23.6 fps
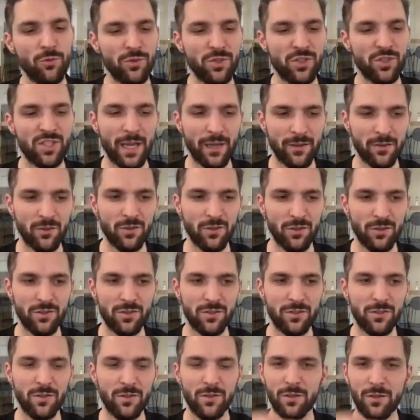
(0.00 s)

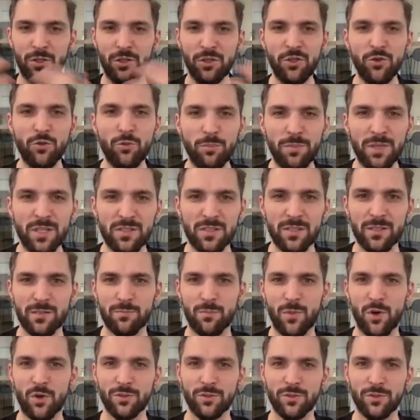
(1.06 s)
sectors, new business
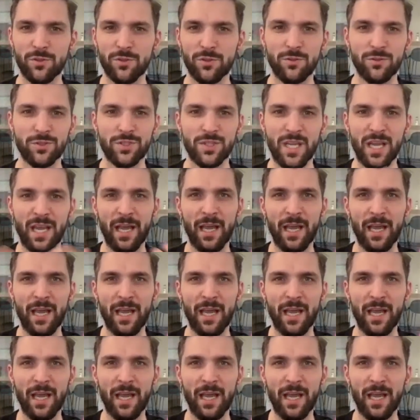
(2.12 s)
models.